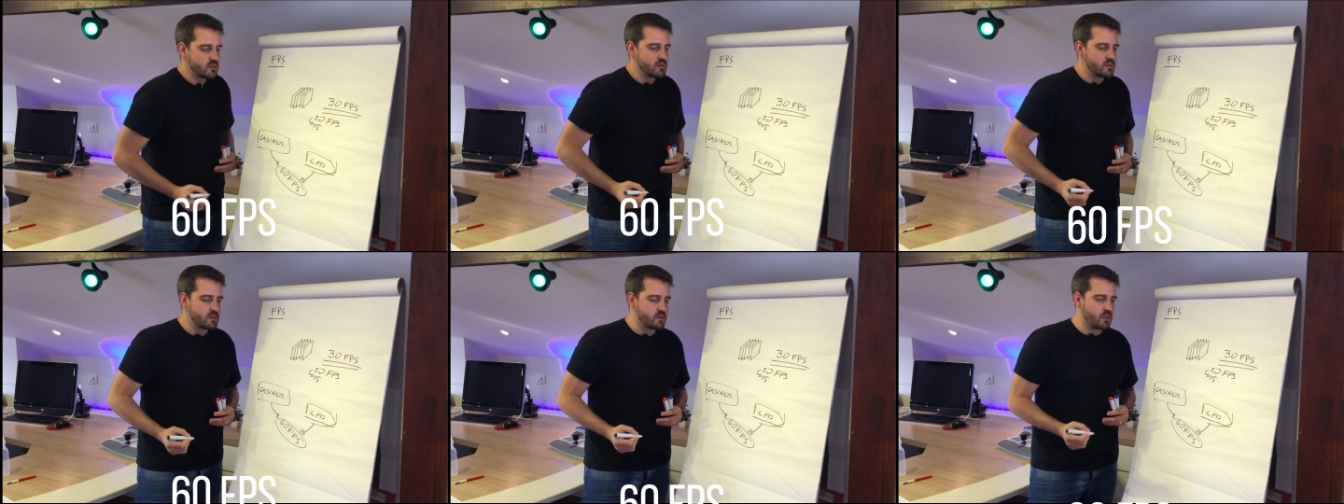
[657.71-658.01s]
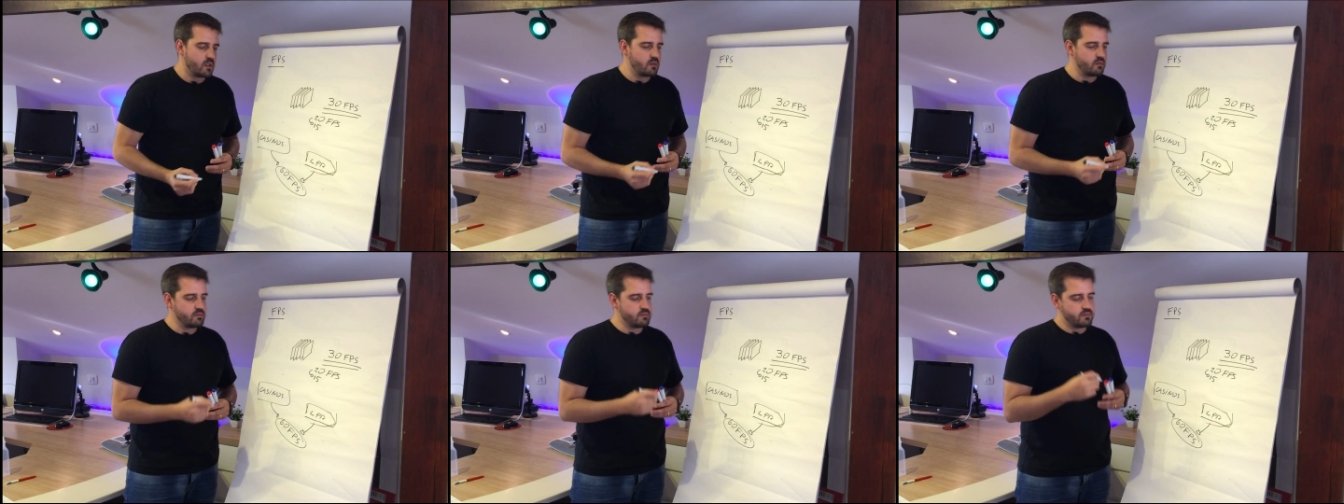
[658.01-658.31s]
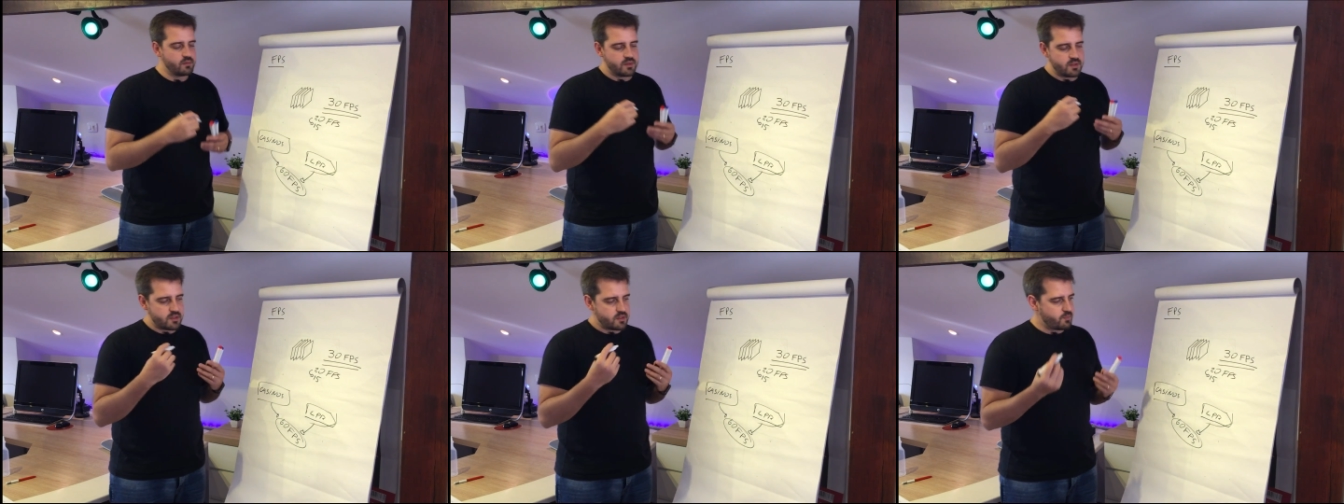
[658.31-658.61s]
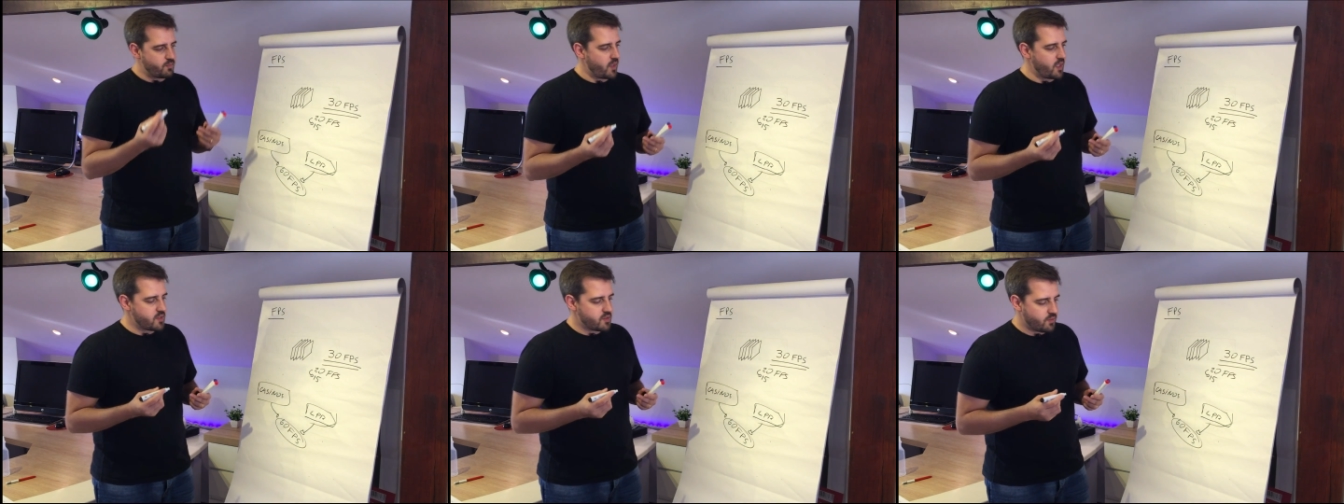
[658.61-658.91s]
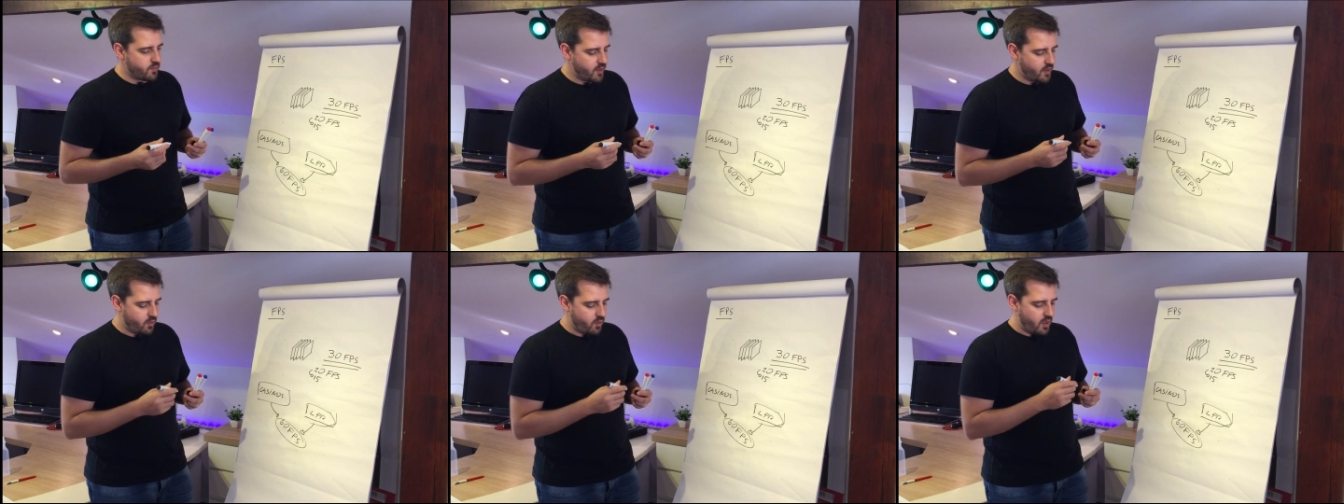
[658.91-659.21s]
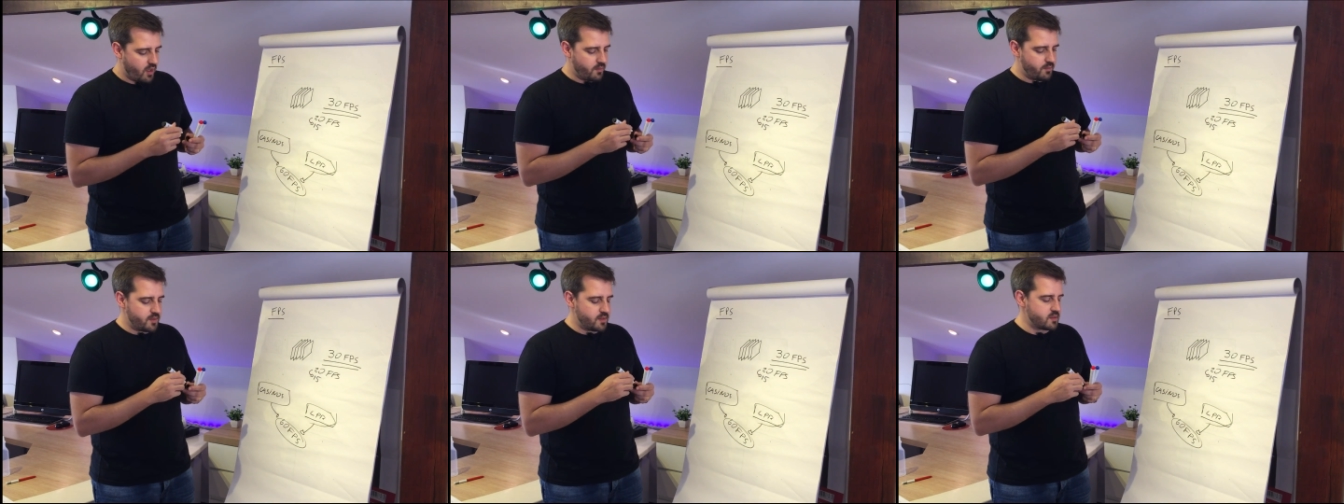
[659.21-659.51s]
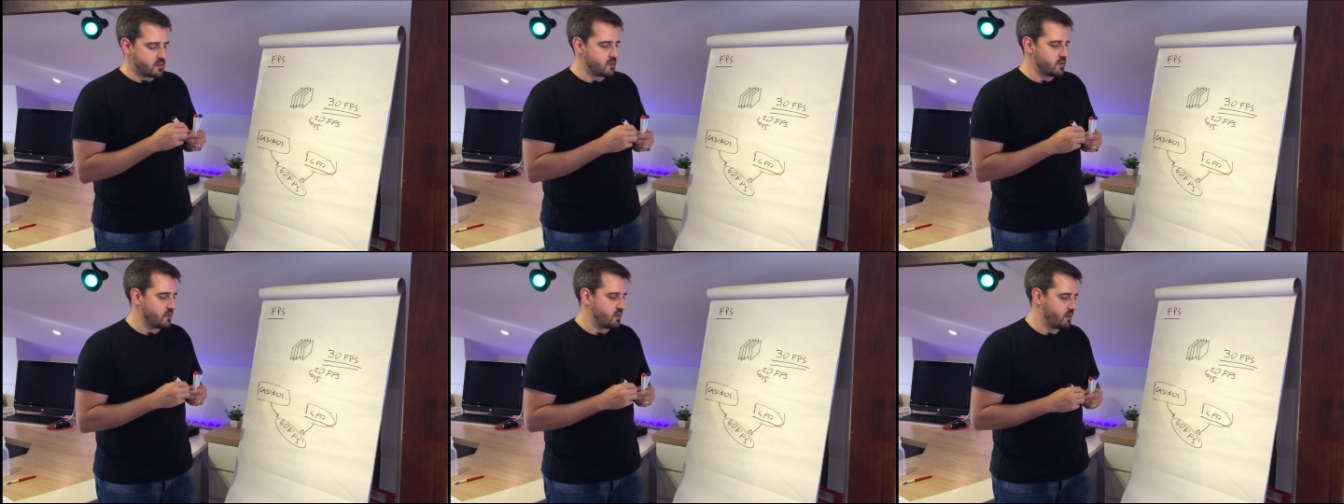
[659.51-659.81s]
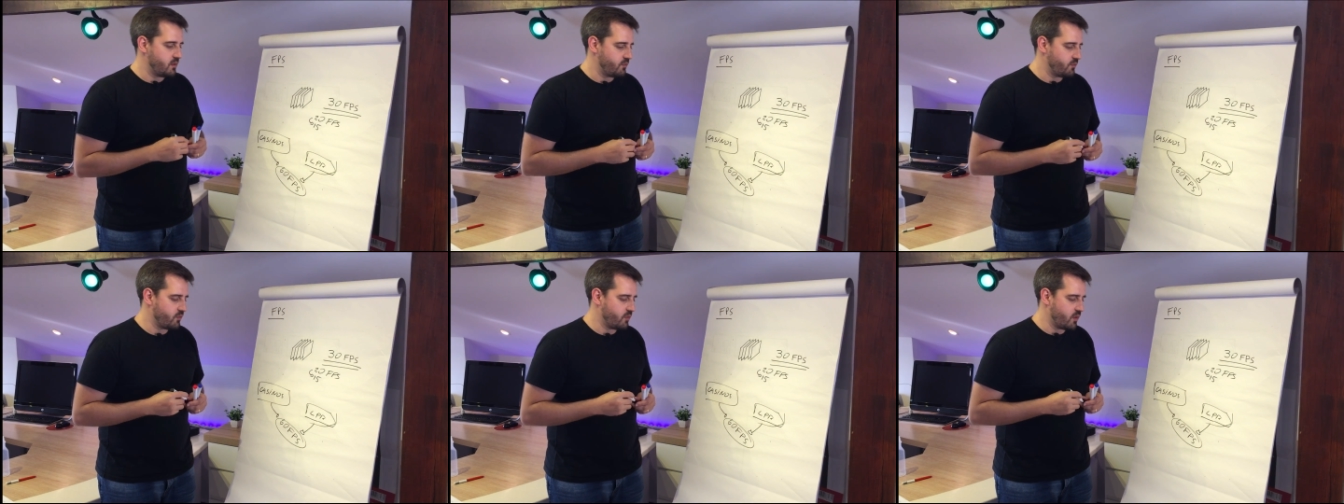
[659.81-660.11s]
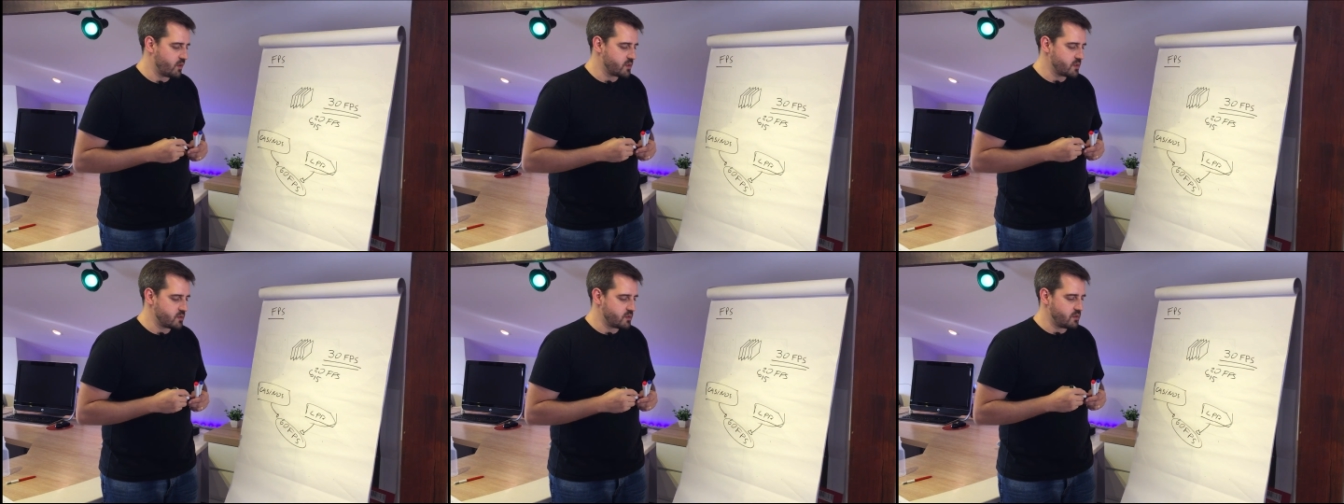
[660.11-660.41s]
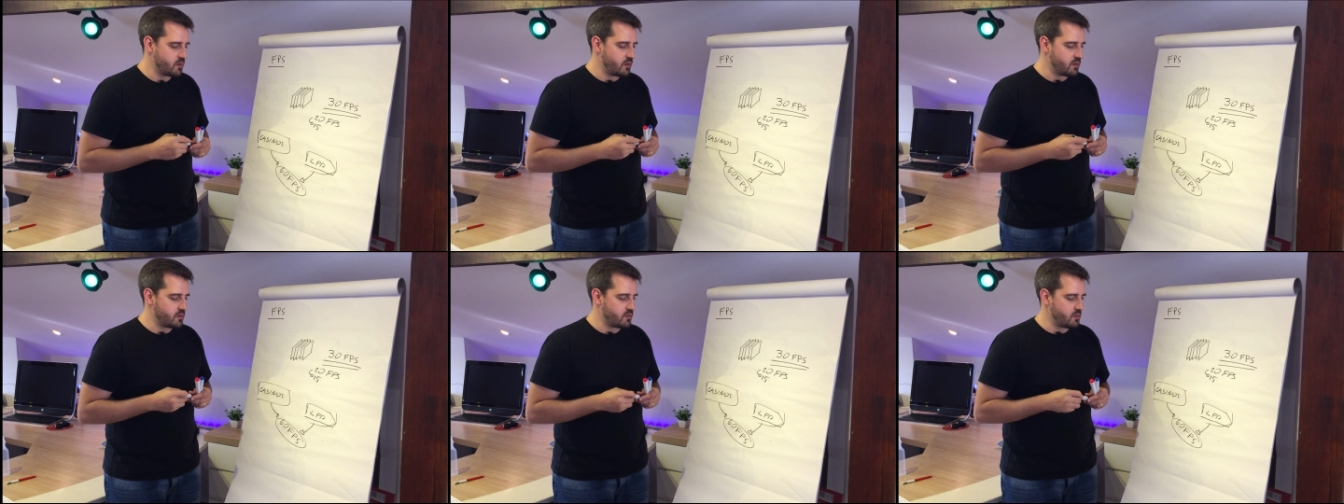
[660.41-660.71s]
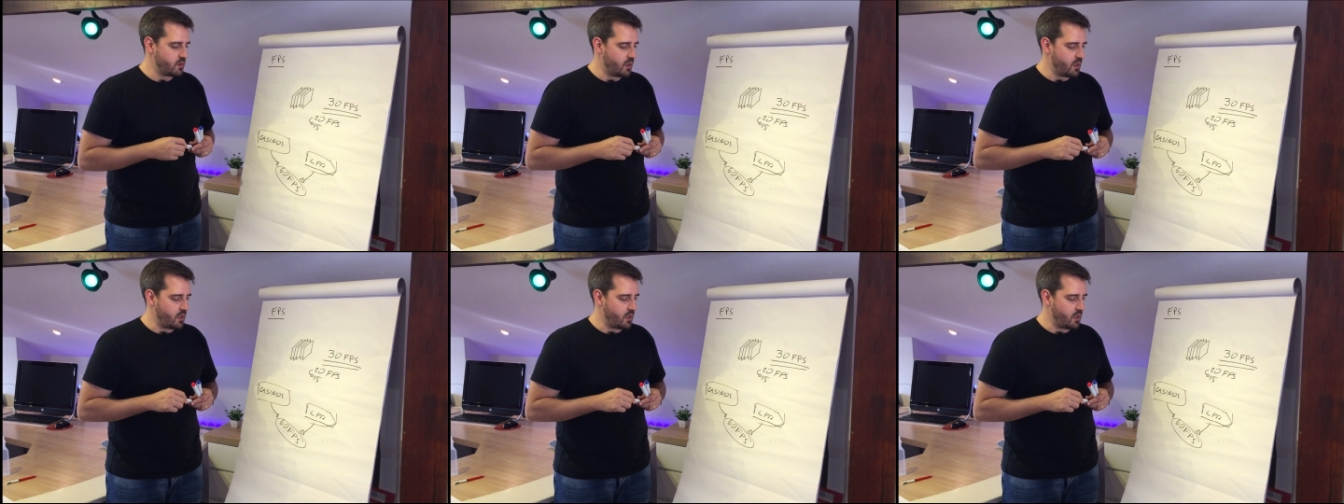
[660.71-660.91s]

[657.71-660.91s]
So special requirements, of course, it's not